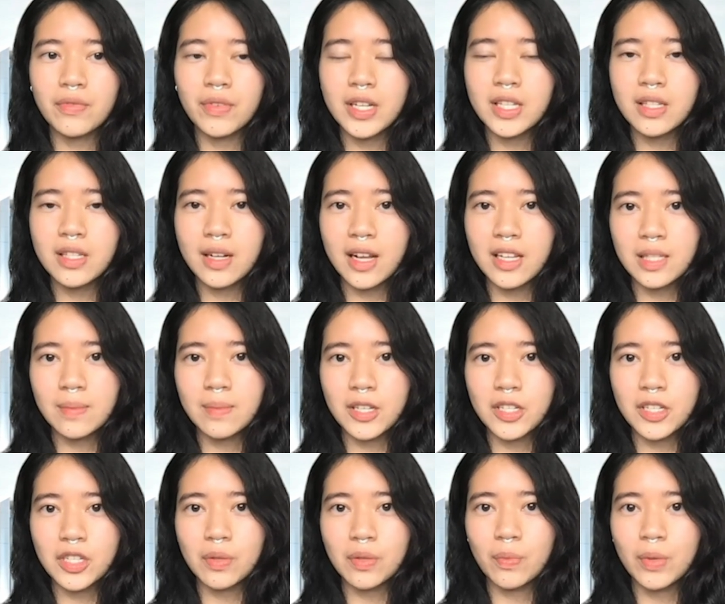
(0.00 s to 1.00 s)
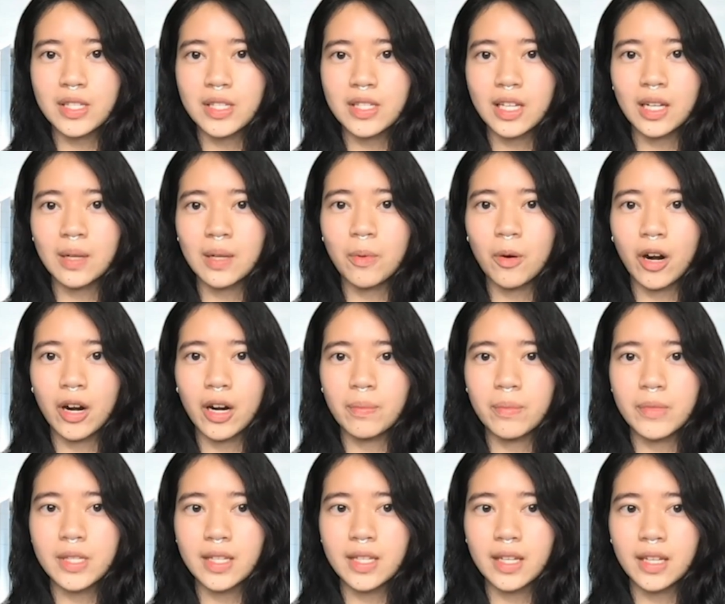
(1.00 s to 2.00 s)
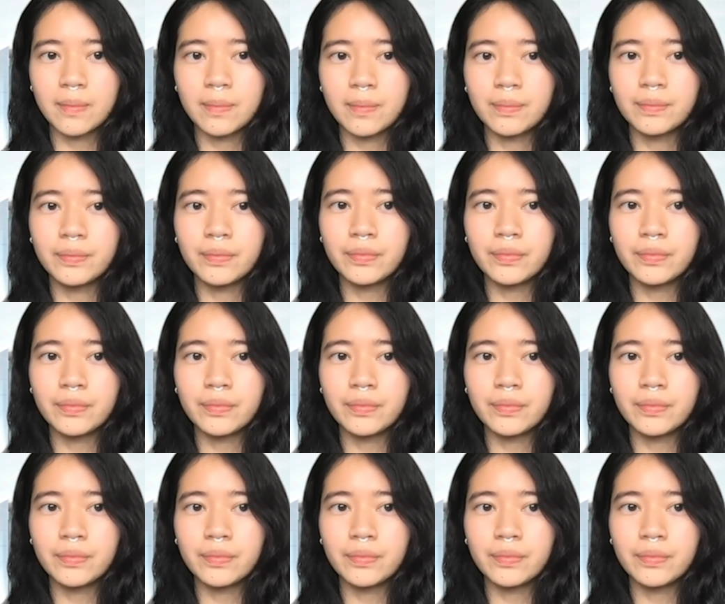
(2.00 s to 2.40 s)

recent exhibition with Singapore Art Museum.